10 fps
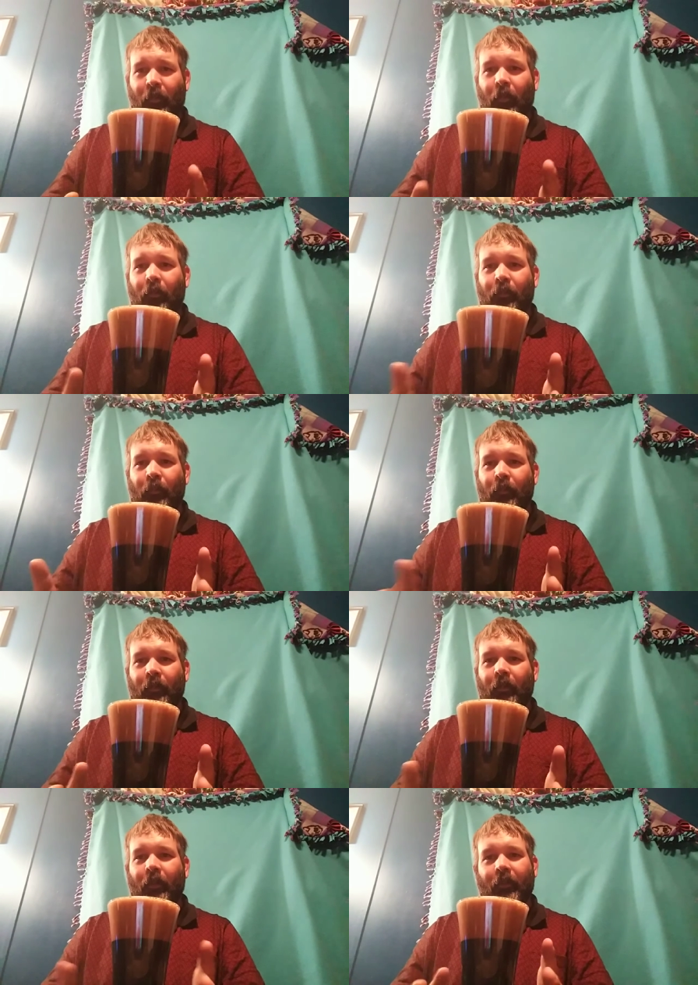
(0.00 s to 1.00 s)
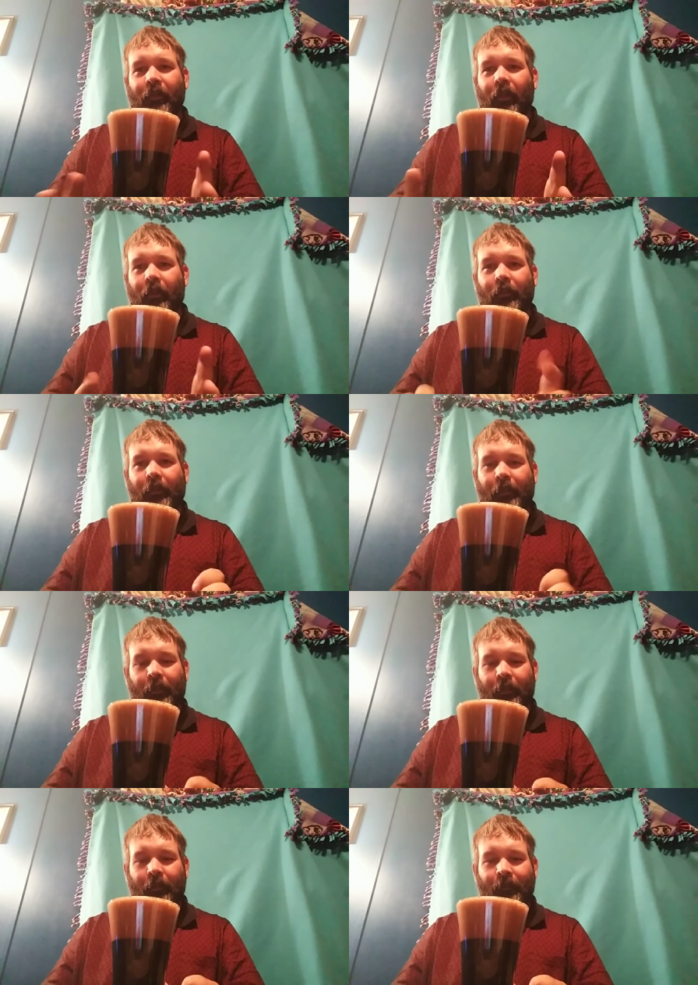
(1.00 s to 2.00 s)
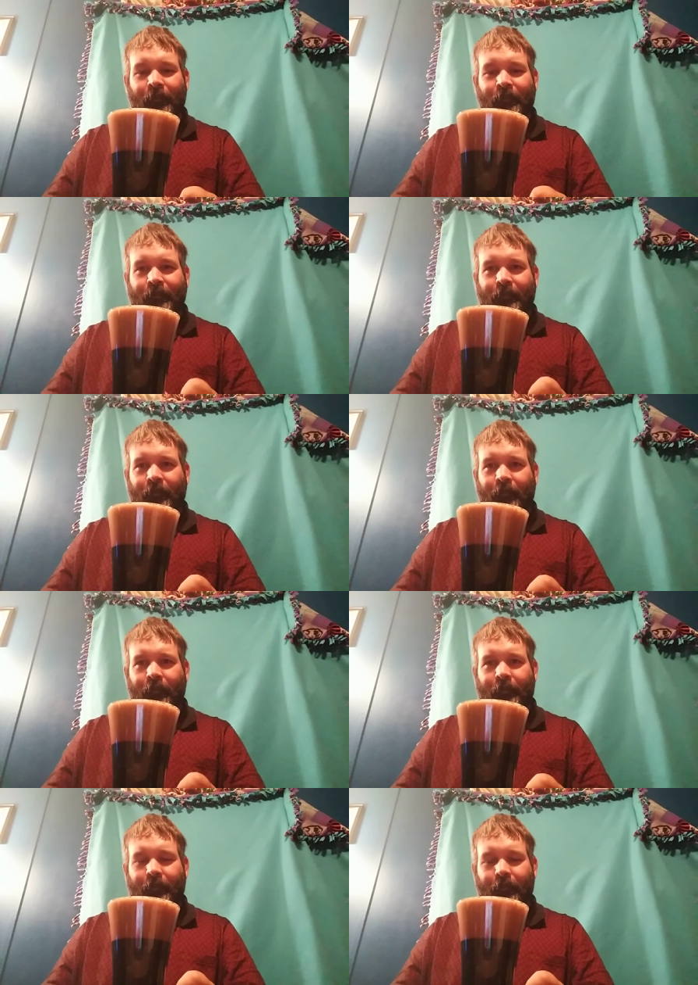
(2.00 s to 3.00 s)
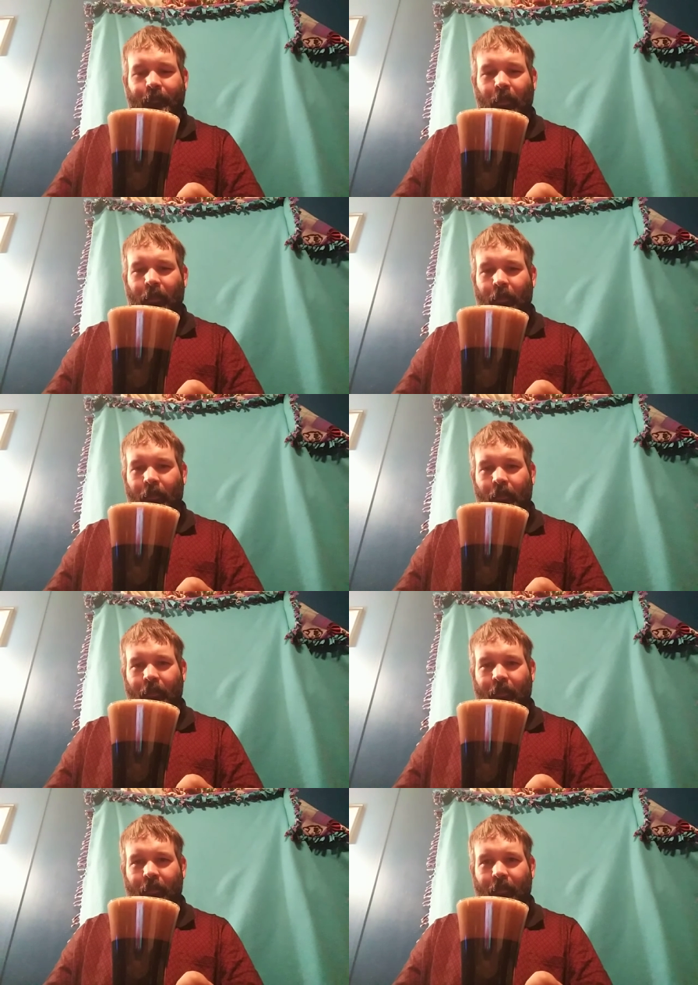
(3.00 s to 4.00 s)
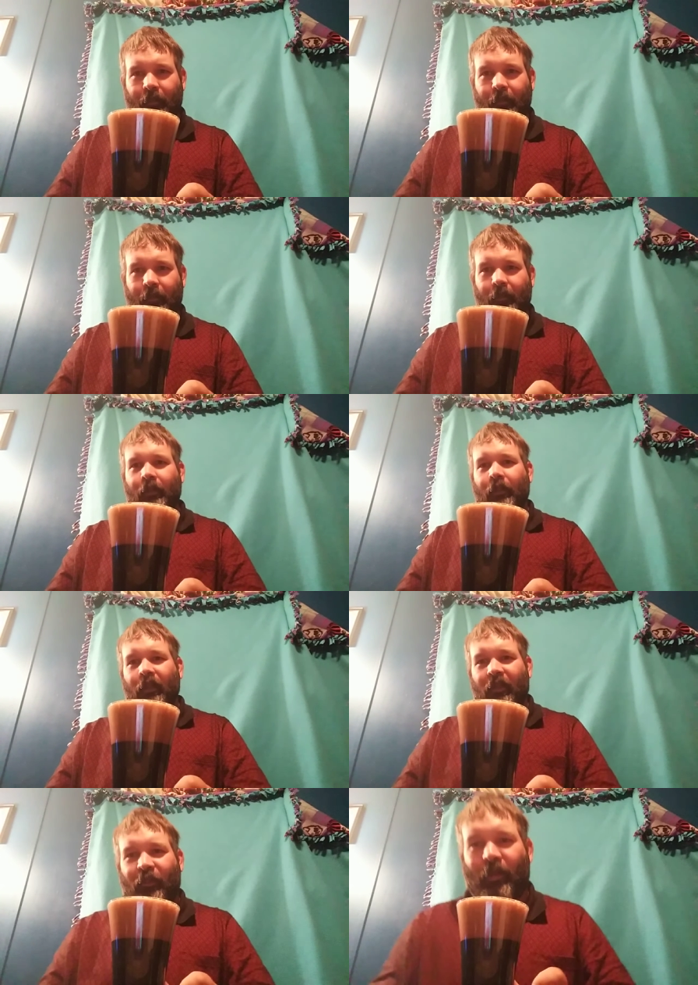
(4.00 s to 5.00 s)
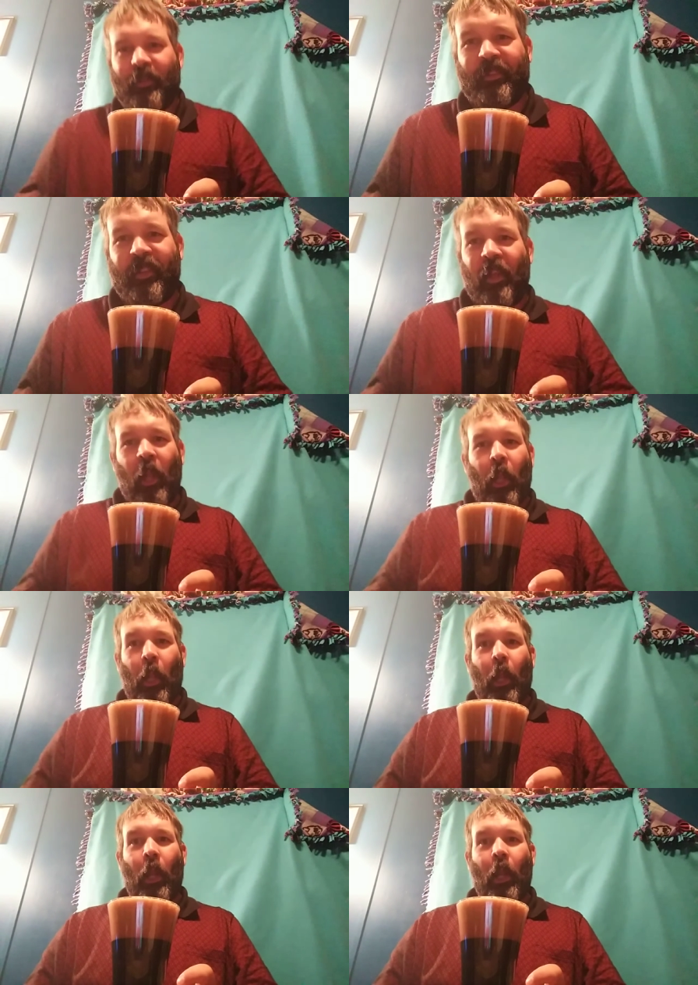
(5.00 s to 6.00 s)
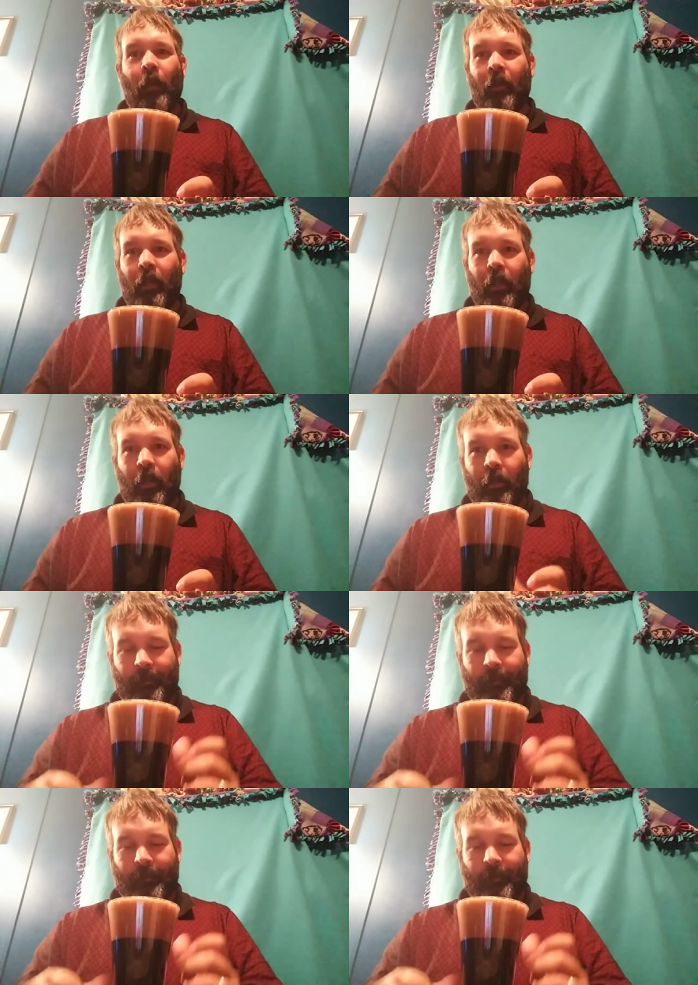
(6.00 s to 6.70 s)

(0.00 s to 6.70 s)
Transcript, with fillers: dark fruits in this nicely. My goodness. Smells lovely.